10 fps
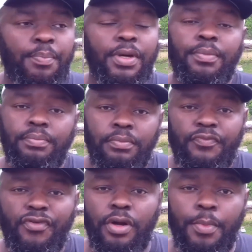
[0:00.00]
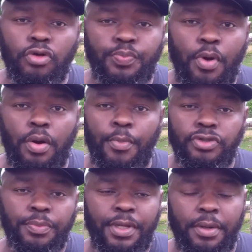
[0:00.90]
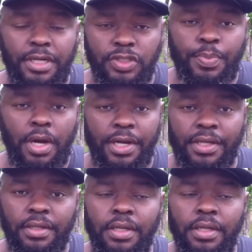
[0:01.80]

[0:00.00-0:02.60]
but for the most part, most of them get up there spawning.